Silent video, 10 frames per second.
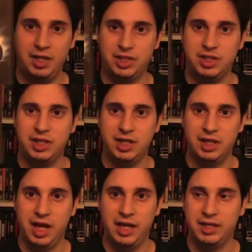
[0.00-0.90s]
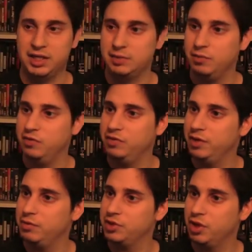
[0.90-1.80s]
just didn't like this
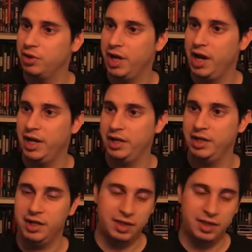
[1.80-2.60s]
movie. It was okay.